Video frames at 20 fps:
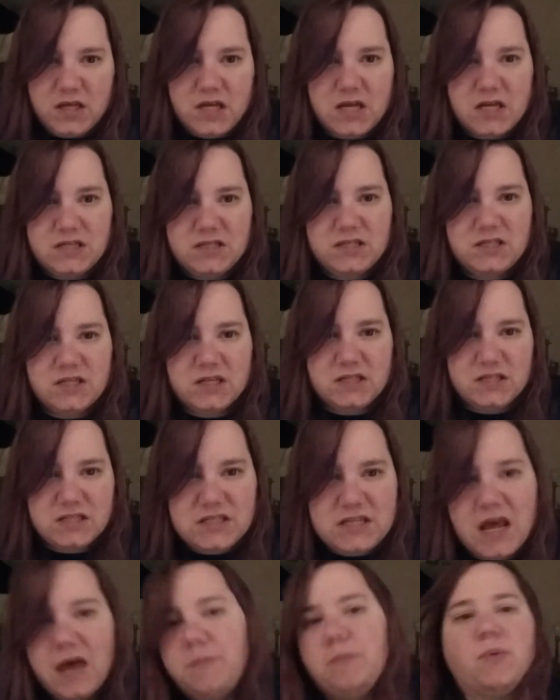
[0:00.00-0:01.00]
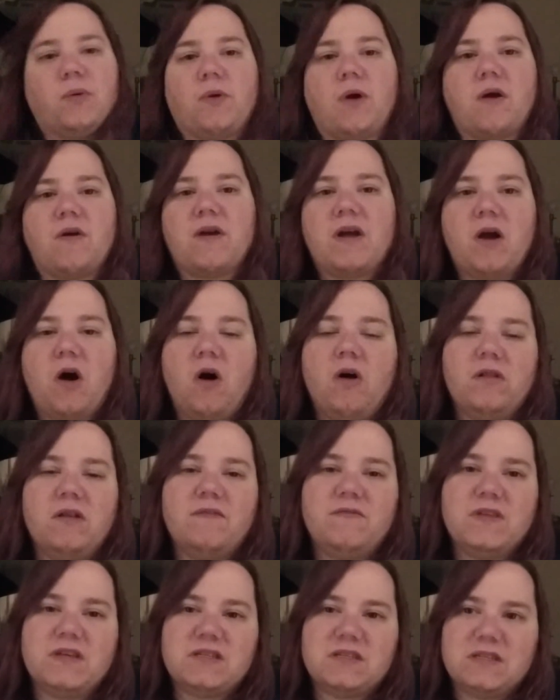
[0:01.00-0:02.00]
It's temporary. All
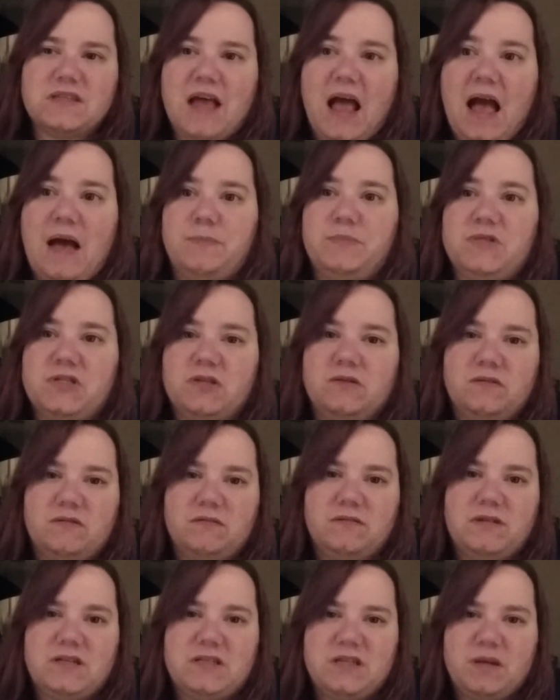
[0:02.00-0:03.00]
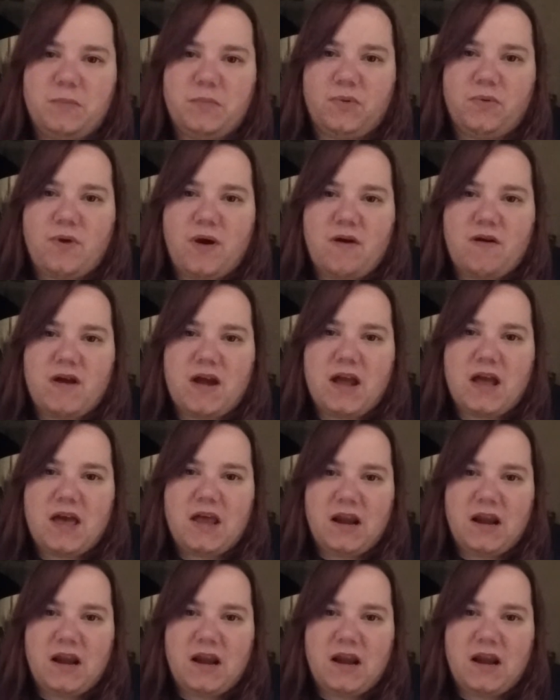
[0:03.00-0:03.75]
of this is absolutely temporary,